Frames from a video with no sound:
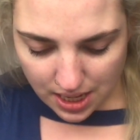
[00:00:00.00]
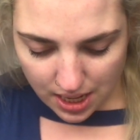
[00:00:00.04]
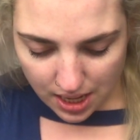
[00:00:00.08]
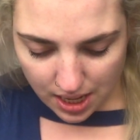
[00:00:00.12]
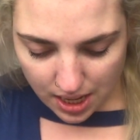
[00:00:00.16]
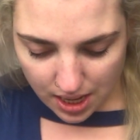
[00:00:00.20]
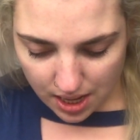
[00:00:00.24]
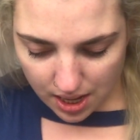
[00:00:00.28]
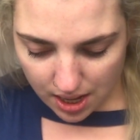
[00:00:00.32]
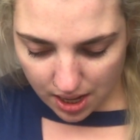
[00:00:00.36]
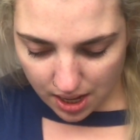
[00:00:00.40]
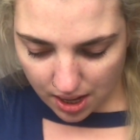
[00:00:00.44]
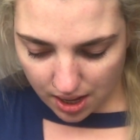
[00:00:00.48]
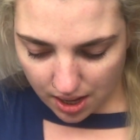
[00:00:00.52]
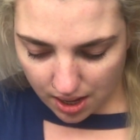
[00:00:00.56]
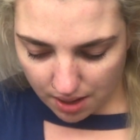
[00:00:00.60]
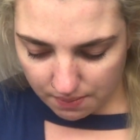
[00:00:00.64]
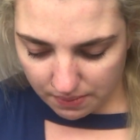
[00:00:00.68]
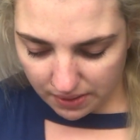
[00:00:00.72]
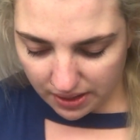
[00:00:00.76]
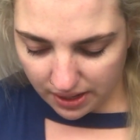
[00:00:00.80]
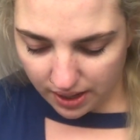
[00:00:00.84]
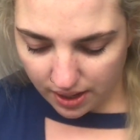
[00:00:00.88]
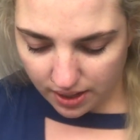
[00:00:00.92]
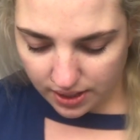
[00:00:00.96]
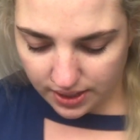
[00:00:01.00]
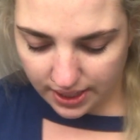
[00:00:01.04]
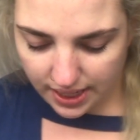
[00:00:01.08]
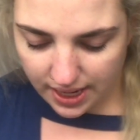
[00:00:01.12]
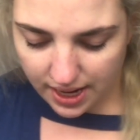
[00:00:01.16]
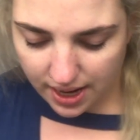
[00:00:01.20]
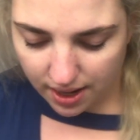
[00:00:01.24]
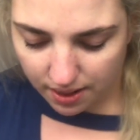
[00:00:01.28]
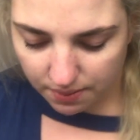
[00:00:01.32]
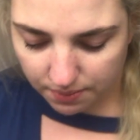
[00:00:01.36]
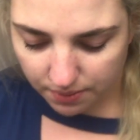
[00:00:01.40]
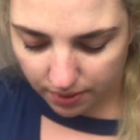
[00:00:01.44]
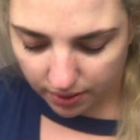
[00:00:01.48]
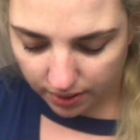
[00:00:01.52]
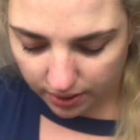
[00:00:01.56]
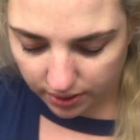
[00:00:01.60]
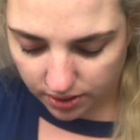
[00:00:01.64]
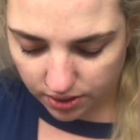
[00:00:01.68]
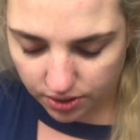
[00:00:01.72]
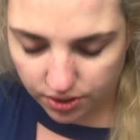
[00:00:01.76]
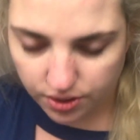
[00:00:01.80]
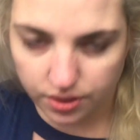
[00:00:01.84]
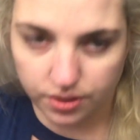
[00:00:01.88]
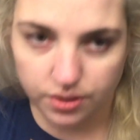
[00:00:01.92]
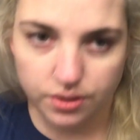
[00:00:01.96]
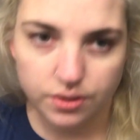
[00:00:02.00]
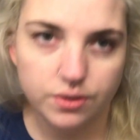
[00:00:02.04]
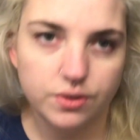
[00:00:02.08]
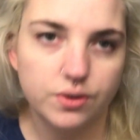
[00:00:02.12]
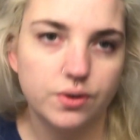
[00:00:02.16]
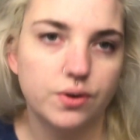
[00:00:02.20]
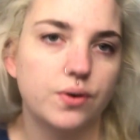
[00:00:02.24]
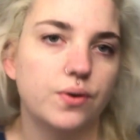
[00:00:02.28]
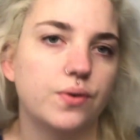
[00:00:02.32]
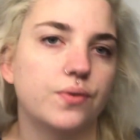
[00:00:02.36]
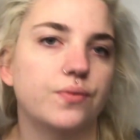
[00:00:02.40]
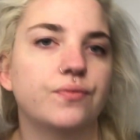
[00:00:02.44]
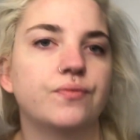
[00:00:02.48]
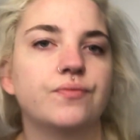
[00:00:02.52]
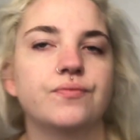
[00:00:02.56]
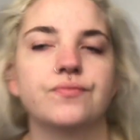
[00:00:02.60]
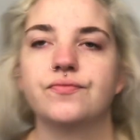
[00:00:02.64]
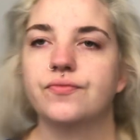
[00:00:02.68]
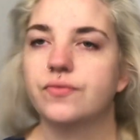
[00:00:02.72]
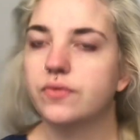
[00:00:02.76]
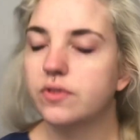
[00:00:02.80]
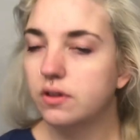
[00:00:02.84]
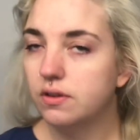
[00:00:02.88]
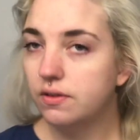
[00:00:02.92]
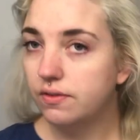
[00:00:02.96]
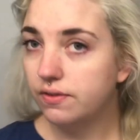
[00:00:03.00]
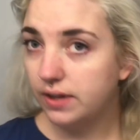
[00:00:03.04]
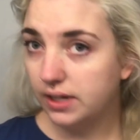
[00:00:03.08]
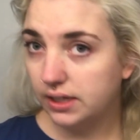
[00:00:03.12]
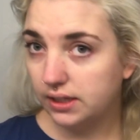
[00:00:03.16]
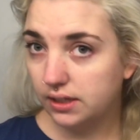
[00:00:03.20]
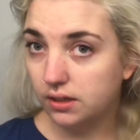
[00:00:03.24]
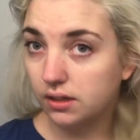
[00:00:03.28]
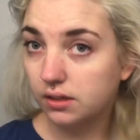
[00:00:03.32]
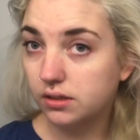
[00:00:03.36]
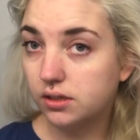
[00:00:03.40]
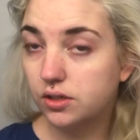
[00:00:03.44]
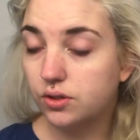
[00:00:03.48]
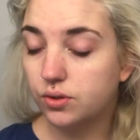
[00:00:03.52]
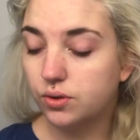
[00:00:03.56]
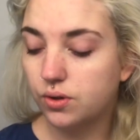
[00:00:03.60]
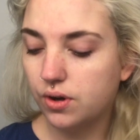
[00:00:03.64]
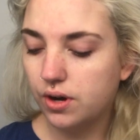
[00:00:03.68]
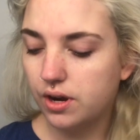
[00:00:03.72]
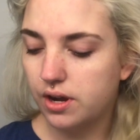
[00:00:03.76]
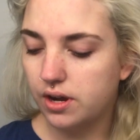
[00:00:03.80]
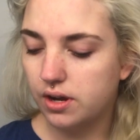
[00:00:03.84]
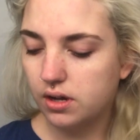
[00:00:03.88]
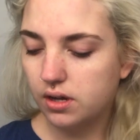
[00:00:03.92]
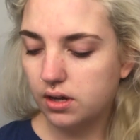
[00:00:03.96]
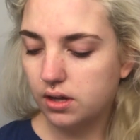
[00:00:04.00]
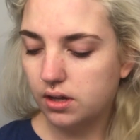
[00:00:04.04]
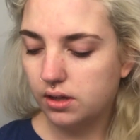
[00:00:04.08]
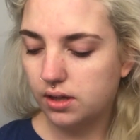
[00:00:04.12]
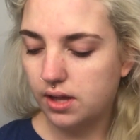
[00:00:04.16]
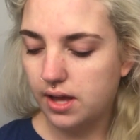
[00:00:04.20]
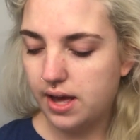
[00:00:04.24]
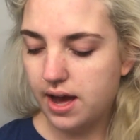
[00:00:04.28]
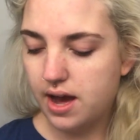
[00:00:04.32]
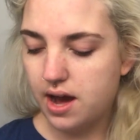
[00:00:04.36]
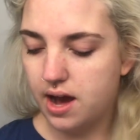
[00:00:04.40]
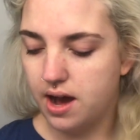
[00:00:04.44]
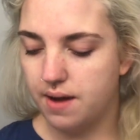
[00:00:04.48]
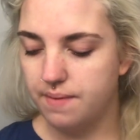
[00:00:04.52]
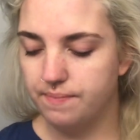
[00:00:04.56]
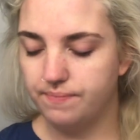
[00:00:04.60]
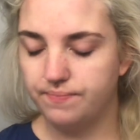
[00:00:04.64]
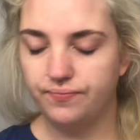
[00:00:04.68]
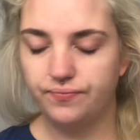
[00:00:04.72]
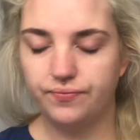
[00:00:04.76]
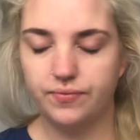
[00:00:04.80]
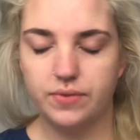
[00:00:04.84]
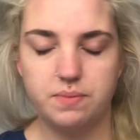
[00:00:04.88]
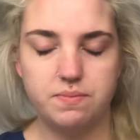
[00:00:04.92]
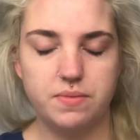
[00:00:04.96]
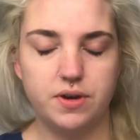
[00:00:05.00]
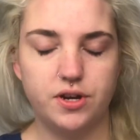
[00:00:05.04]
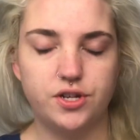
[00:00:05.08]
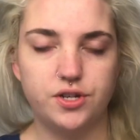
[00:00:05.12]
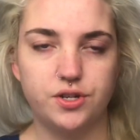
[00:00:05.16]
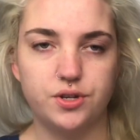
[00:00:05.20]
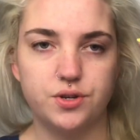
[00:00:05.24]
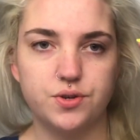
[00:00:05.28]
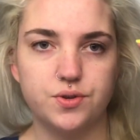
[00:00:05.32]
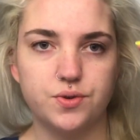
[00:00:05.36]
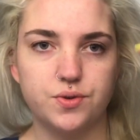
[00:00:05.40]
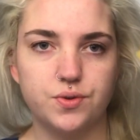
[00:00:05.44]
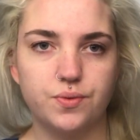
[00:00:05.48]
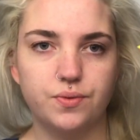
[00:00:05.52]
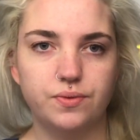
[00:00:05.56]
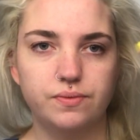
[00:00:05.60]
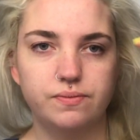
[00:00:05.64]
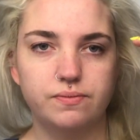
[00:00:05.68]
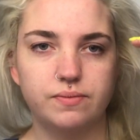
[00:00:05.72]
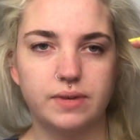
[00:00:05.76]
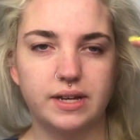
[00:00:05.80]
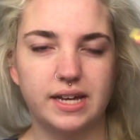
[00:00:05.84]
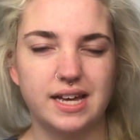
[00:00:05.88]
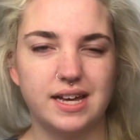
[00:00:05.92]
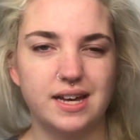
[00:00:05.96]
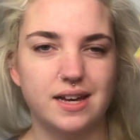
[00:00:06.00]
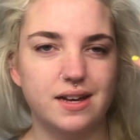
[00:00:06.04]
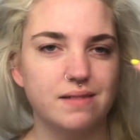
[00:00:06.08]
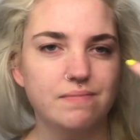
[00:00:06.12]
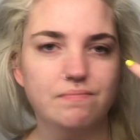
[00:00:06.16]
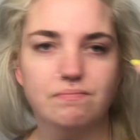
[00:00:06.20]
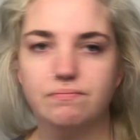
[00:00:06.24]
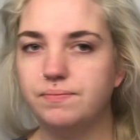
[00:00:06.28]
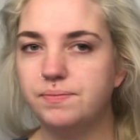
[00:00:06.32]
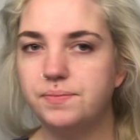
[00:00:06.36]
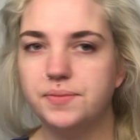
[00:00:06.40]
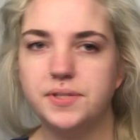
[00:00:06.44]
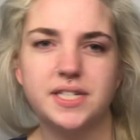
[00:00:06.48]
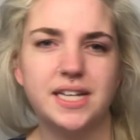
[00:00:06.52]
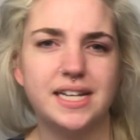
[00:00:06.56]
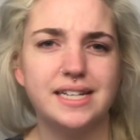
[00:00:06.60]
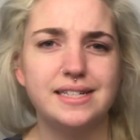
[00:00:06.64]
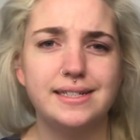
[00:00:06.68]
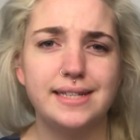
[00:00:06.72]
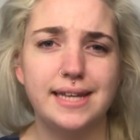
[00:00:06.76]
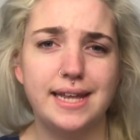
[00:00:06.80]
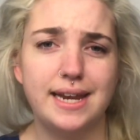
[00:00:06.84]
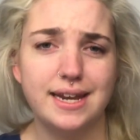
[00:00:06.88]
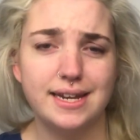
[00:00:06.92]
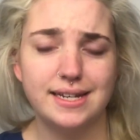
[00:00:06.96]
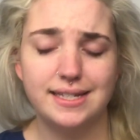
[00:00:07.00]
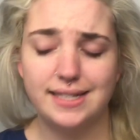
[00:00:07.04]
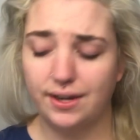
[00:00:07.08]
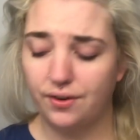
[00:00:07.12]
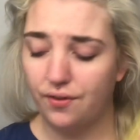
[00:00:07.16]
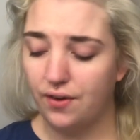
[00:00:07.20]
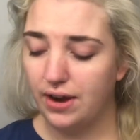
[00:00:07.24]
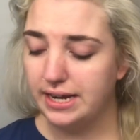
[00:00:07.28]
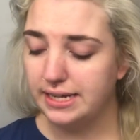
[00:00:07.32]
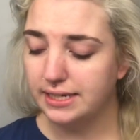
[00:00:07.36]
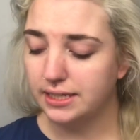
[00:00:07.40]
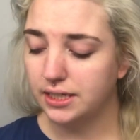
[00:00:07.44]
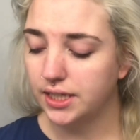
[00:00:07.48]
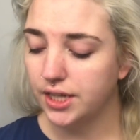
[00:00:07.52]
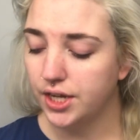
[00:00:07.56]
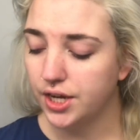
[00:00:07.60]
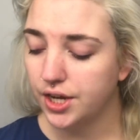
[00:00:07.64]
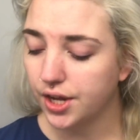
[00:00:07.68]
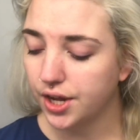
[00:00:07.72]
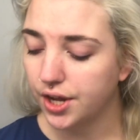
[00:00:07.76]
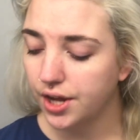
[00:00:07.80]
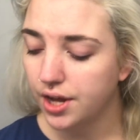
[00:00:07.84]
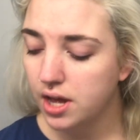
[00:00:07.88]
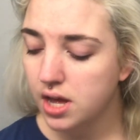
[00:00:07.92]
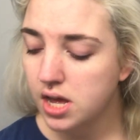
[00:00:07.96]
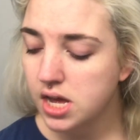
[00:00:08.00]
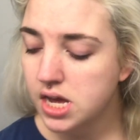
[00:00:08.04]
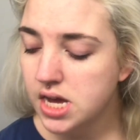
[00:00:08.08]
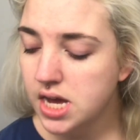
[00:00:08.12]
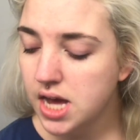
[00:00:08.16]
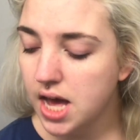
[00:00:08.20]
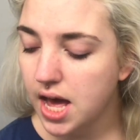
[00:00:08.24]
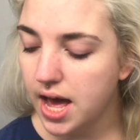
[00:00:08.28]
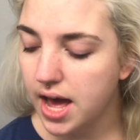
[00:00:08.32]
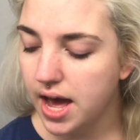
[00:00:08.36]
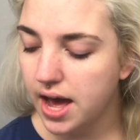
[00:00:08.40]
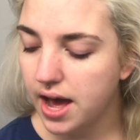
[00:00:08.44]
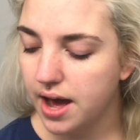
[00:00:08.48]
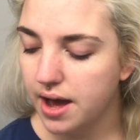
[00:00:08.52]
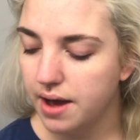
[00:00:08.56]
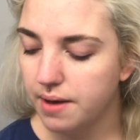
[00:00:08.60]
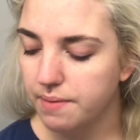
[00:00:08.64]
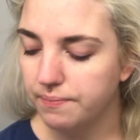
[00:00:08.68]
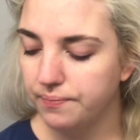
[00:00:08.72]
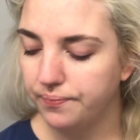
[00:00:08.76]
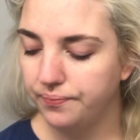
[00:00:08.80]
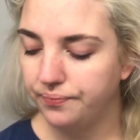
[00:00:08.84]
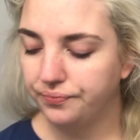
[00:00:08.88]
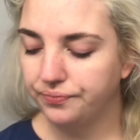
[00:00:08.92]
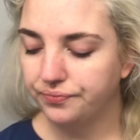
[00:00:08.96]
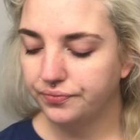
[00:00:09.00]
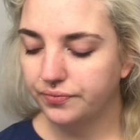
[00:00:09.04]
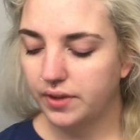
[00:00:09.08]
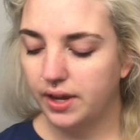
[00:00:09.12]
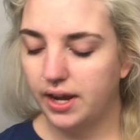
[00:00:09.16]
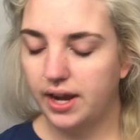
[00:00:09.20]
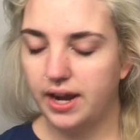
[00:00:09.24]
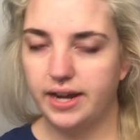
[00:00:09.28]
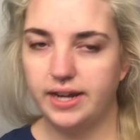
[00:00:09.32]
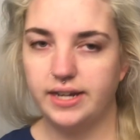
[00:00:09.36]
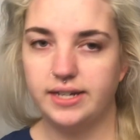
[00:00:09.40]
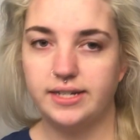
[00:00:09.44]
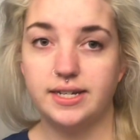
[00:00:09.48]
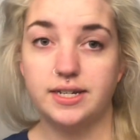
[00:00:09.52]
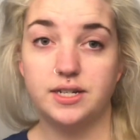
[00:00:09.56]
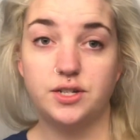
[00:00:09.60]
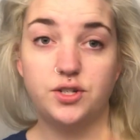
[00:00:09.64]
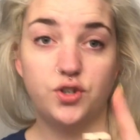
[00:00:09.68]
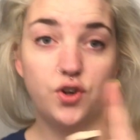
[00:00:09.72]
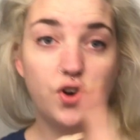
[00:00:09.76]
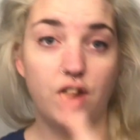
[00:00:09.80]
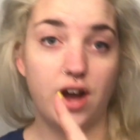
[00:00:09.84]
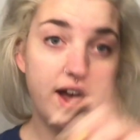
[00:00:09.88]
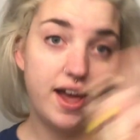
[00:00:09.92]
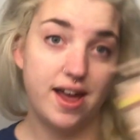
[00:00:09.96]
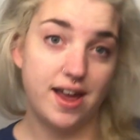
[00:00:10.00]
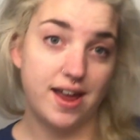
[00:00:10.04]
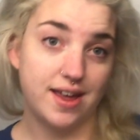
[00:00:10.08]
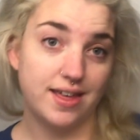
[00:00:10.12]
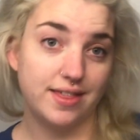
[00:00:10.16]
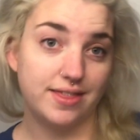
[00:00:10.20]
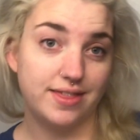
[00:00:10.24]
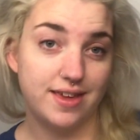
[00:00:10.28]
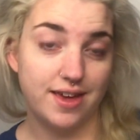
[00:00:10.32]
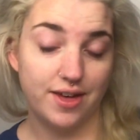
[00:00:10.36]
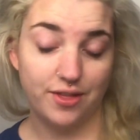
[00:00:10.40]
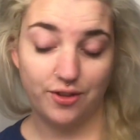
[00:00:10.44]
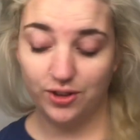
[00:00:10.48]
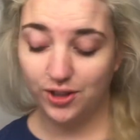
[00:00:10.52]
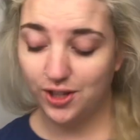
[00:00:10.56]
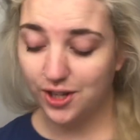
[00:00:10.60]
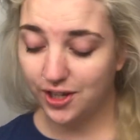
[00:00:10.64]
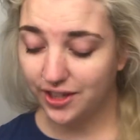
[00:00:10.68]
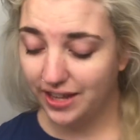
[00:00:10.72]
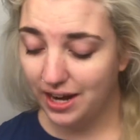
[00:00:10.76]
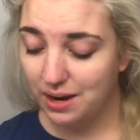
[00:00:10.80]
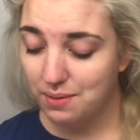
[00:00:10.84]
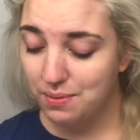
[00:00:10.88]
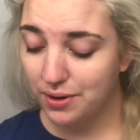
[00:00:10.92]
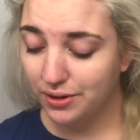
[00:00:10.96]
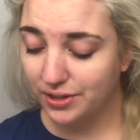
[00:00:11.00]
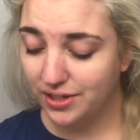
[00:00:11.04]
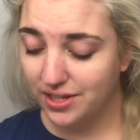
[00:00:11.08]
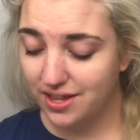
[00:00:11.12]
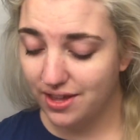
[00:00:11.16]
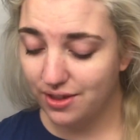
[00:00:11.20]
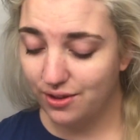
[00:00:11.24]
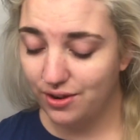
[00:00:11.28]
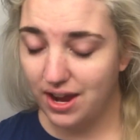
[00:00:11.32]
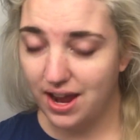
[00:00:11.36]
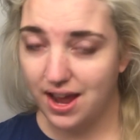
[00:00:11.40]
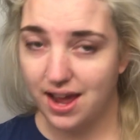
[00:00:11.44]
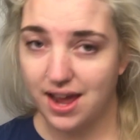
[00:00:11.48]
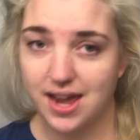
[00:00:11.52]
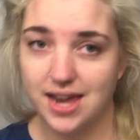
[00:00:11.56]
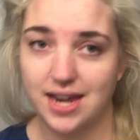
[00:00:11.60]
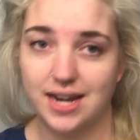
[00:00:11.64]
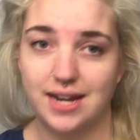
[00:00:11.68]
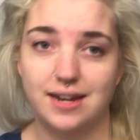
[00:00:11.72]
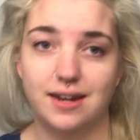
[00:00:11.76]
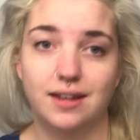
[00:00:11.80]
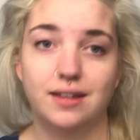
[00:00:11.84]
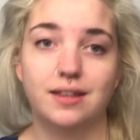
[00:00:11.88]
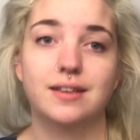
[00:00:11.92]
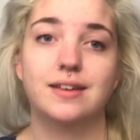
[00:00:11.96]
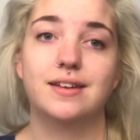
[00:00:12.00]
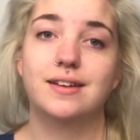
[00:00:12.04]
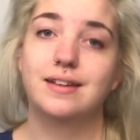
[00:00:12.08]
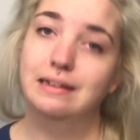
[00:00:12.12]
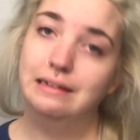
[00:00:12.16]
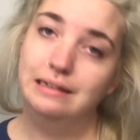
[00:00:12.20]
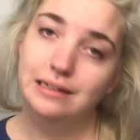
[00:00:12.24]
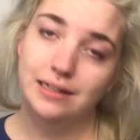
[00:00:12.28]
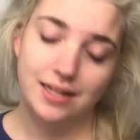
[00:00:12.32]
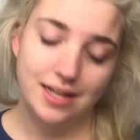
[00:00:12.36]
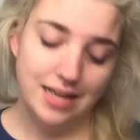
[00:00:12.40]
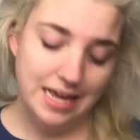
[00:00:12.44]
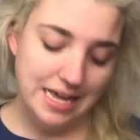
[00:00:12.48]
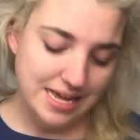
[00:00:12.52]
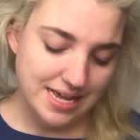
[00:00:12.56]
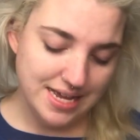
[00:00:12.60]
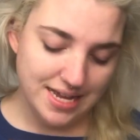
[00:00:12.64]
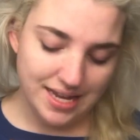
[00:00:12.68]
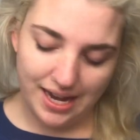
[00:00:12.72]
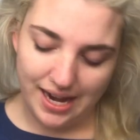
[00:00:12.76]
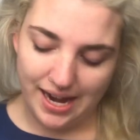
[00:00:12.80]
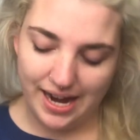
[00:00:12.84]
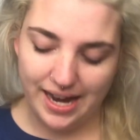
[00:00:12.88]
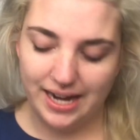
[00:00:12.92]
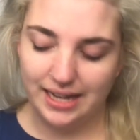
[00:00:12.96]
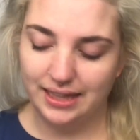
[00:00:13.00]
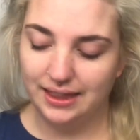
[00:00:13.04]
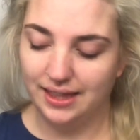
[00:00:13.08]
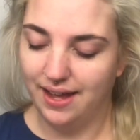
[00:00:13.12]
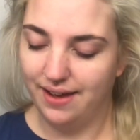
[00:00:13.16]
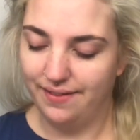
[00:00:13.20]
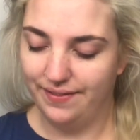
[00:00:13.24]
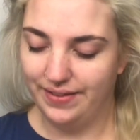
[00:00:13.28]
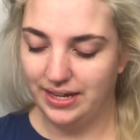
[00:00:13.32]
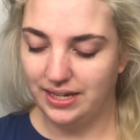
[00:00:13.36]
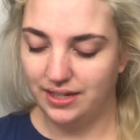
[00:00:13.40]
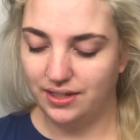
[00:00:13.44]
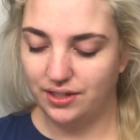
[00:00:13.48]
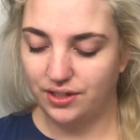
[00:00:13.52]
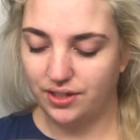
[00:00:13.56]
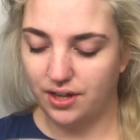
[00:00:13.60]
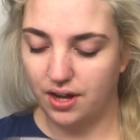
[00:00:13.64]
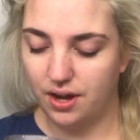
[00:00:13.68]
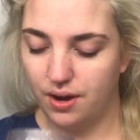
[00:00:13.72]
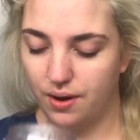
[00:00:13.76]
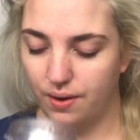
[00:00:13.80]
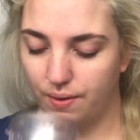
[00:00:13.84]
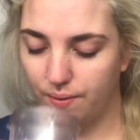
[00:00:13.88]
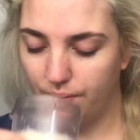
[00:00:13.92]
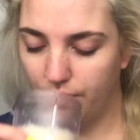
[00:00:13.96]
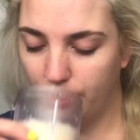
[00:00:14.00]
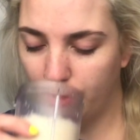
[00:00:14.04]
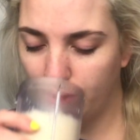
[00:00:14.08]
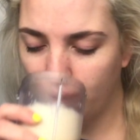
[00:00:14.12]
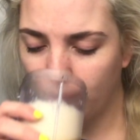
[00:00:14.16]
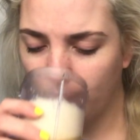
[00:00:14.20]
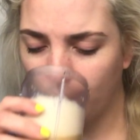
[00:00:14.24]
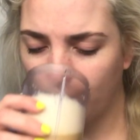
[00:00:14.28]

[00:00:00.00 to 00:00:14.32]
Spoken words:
Today I'm going to do a fun little tutorial. I'm gonna do like a Sun City sunrise look. I did try the other look that I posted the other day and I didn't love it, so